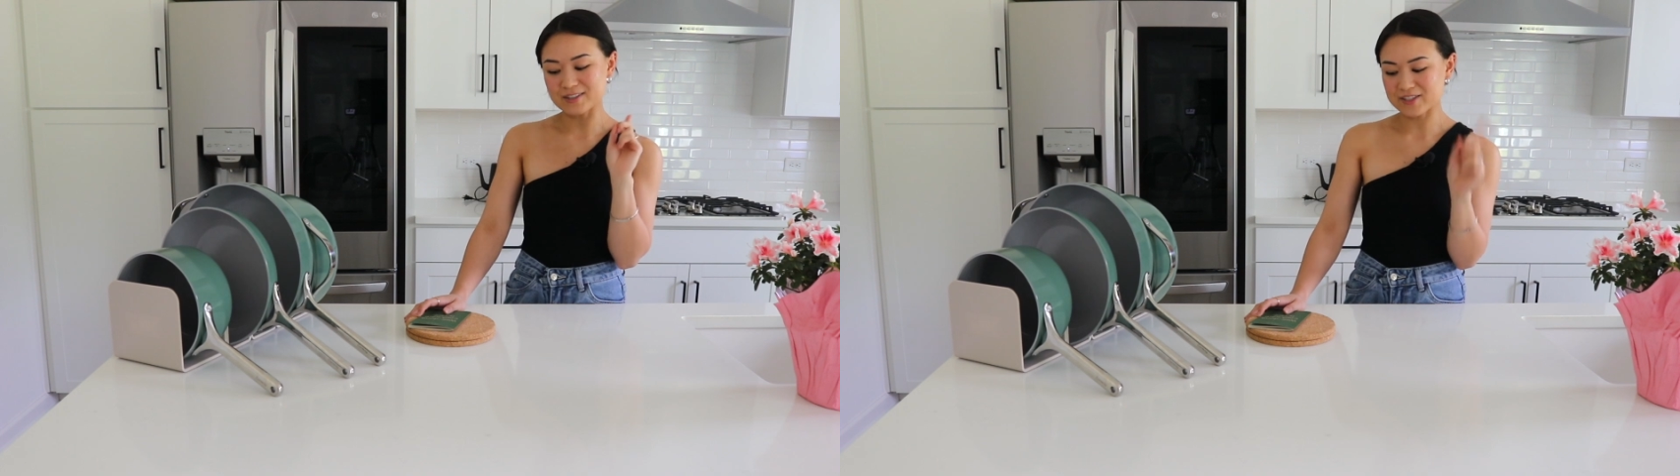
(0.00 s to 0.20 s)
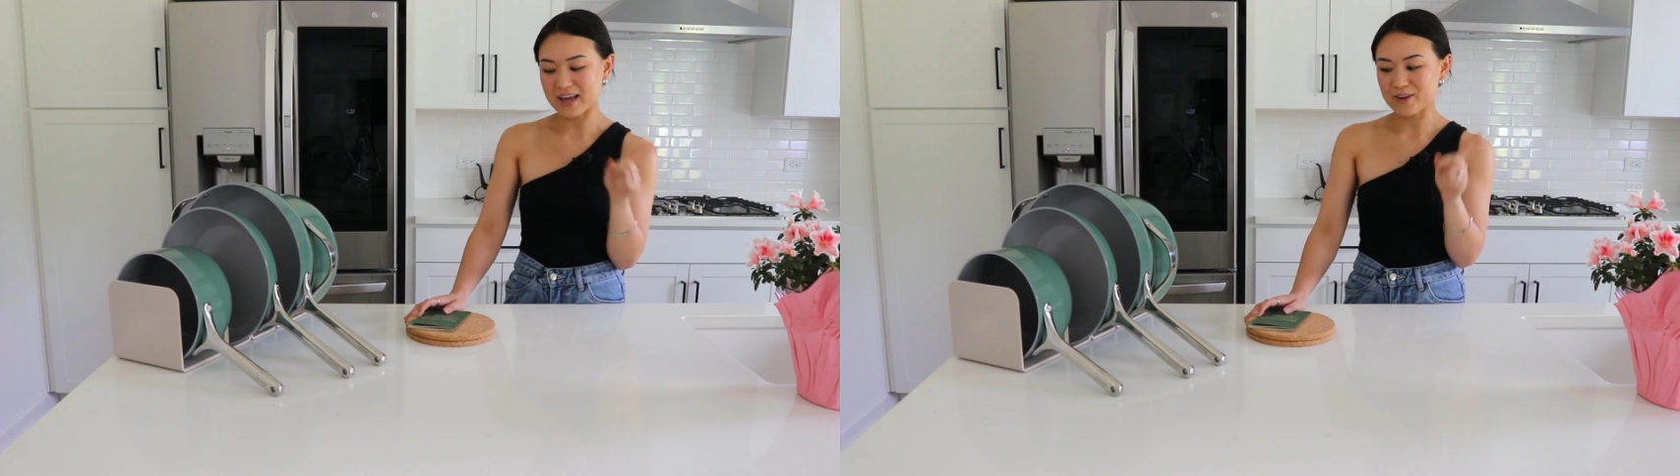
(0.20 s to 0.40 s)

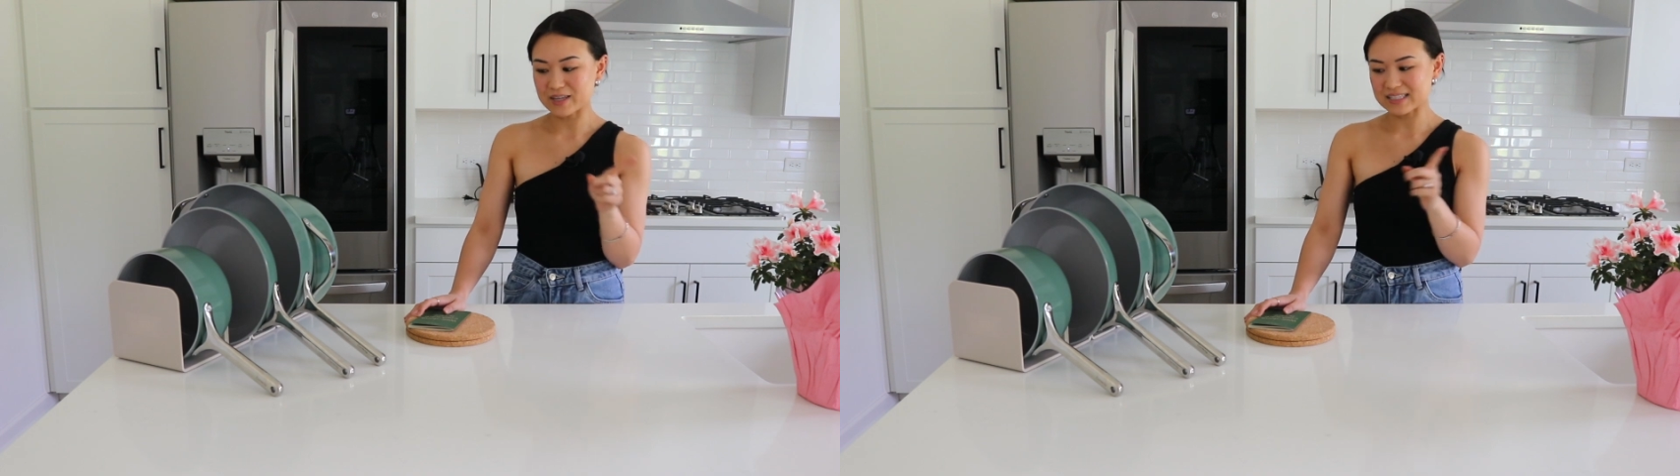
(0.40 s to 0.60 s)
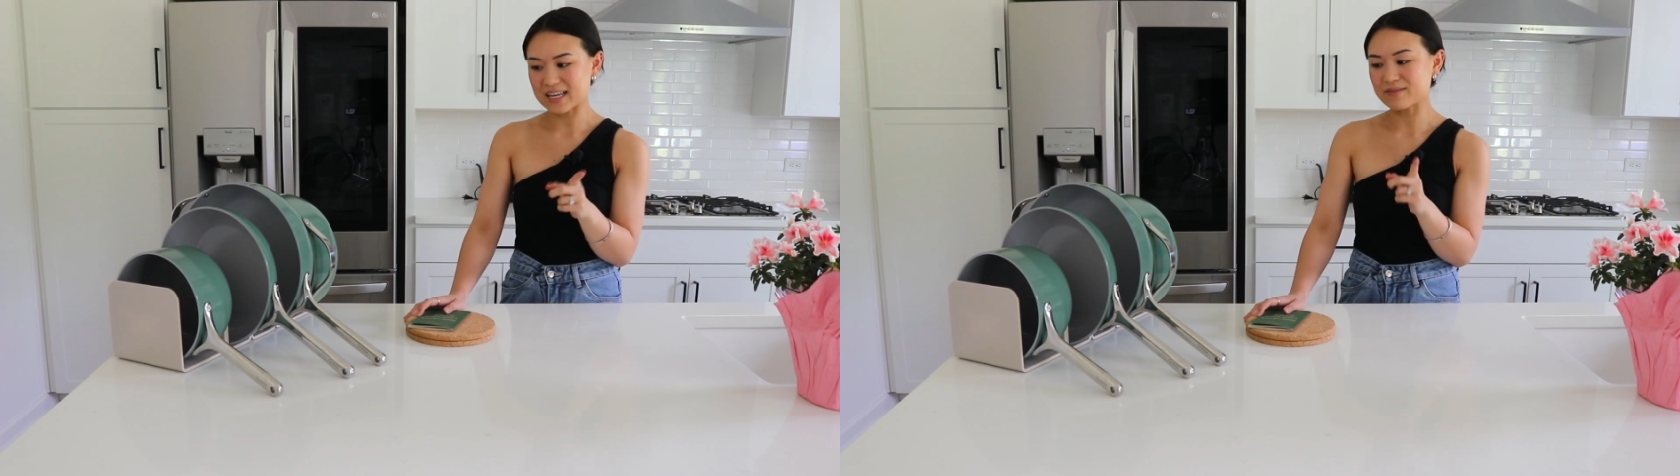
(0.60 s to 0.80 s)
so that you
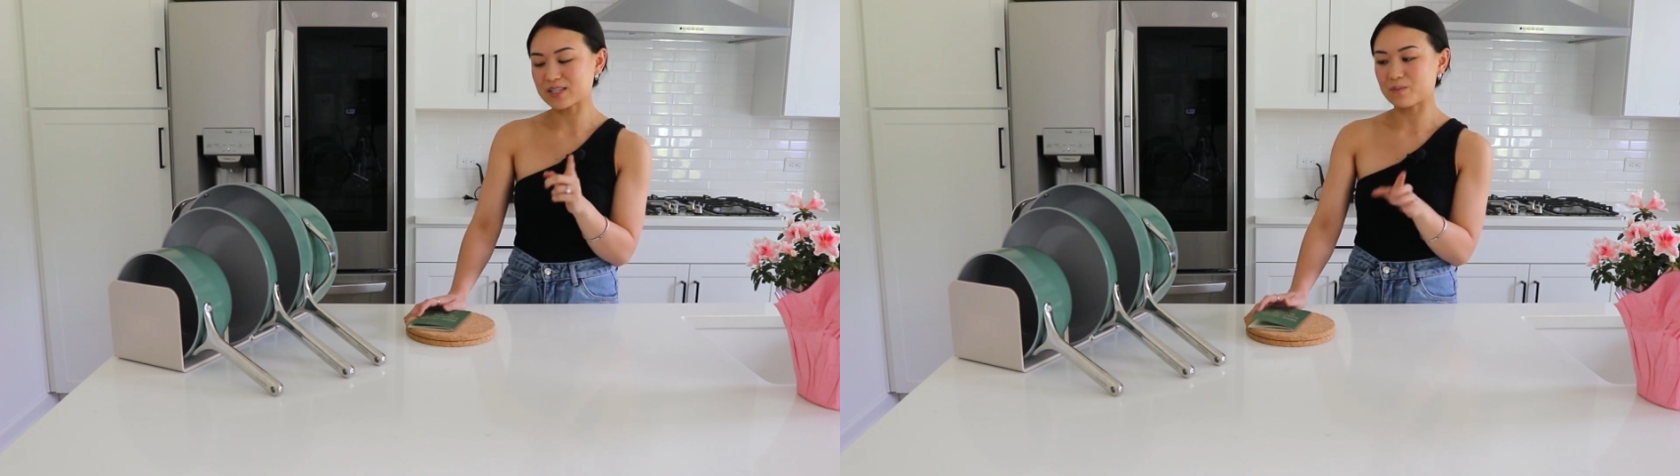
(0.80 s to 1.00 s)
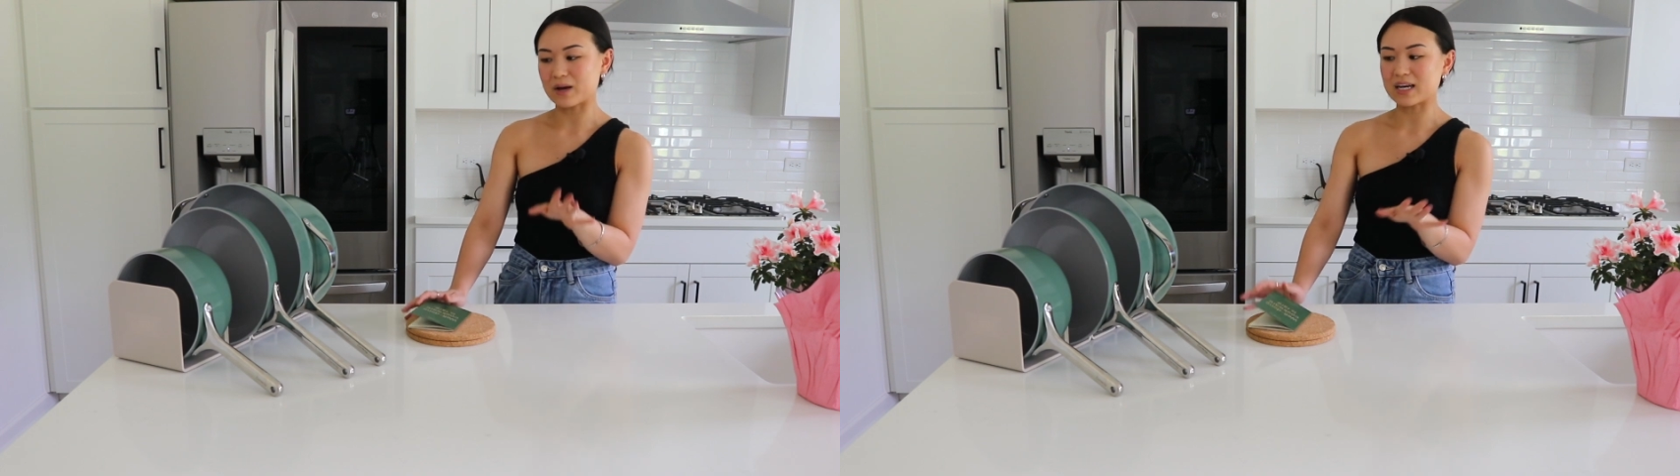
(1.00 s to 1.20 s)
can save
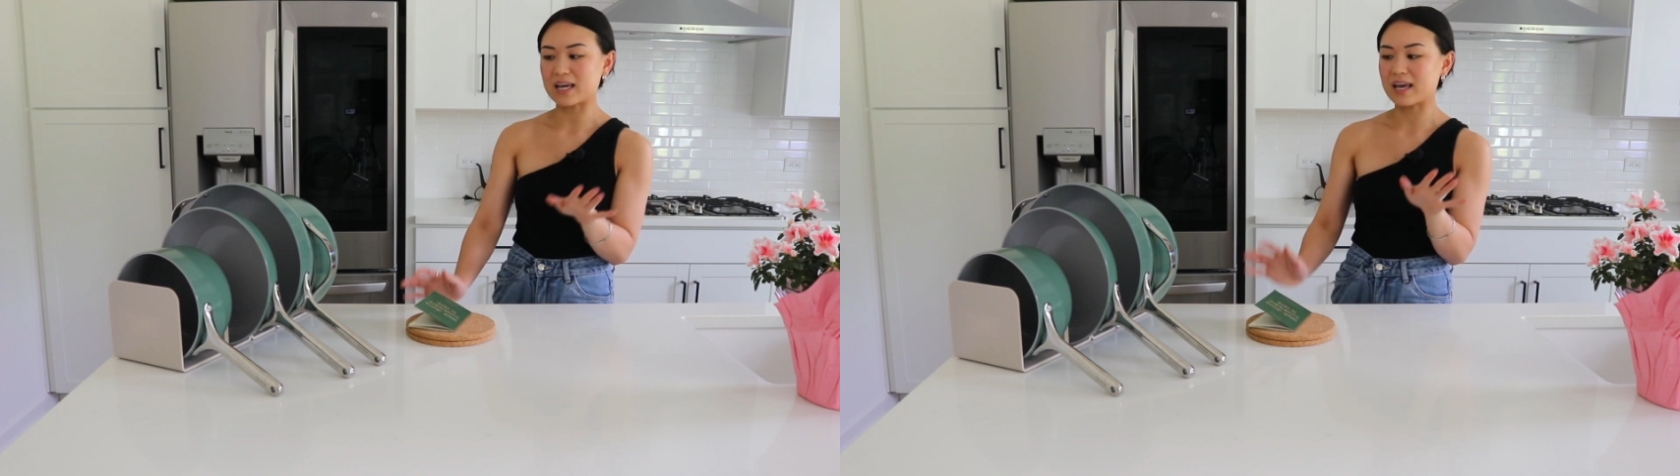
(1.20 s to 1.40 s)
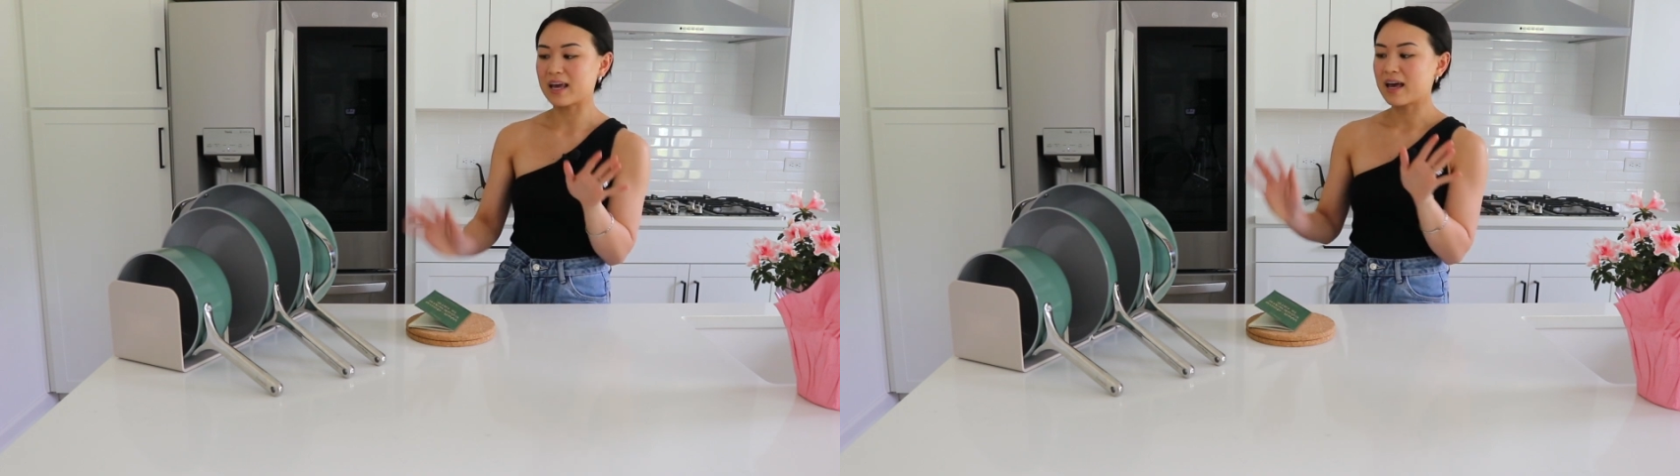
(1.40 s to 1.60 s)
some
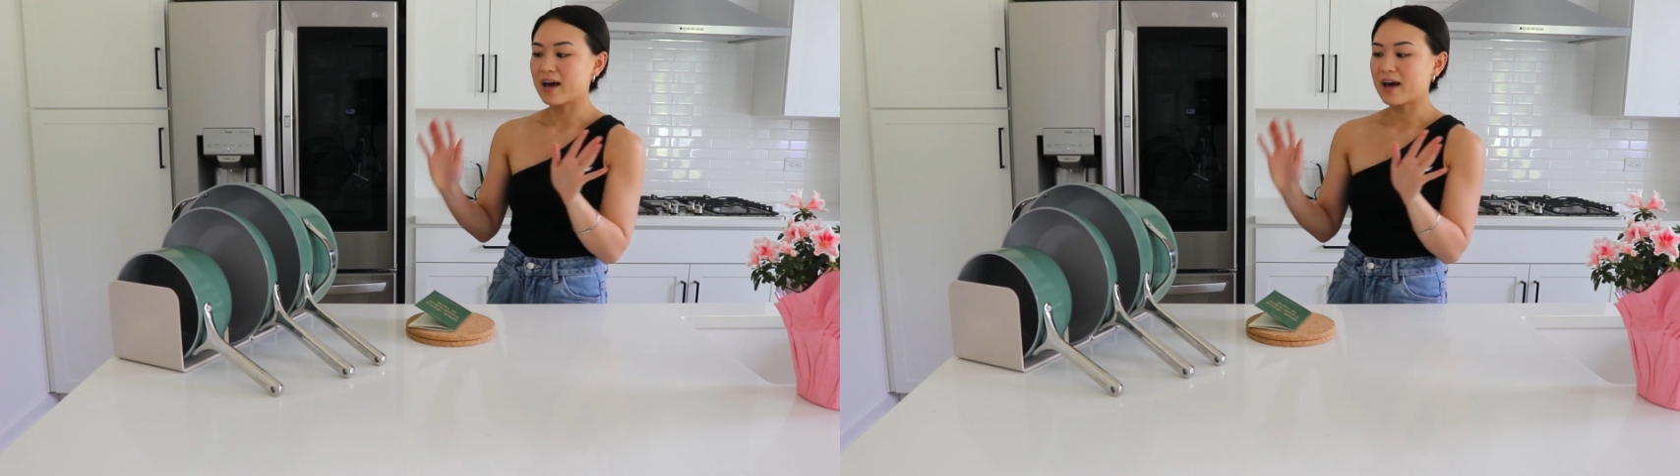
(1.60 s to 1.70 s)
money